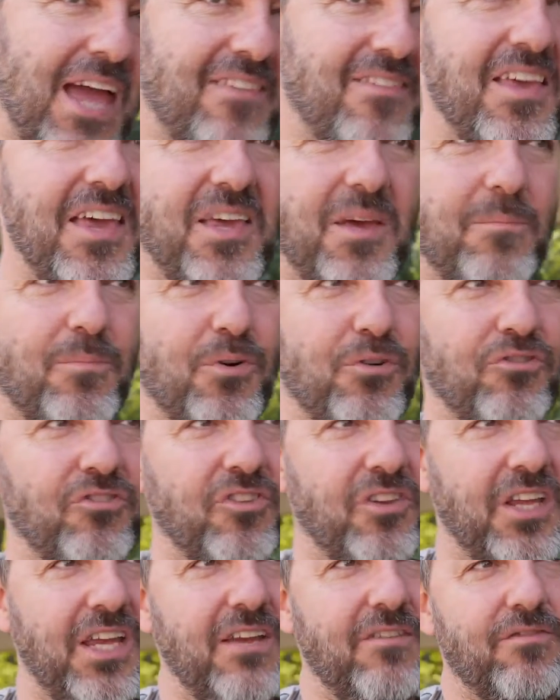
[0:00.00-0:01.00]
can't take it
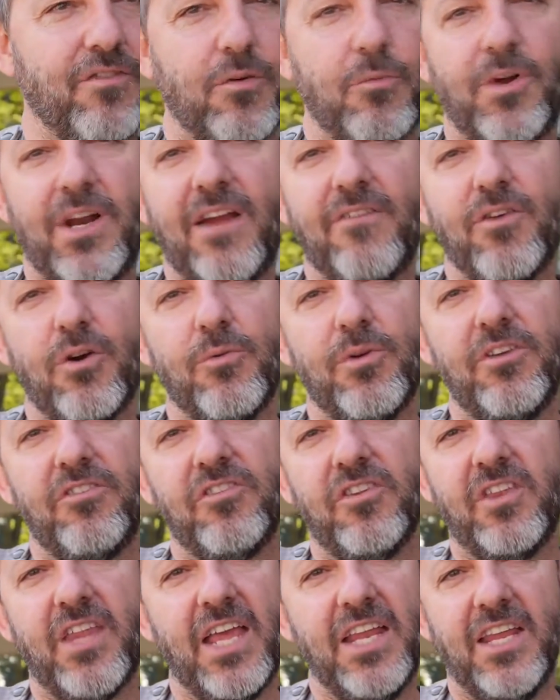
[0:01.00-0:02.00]
personally. For whatever reason,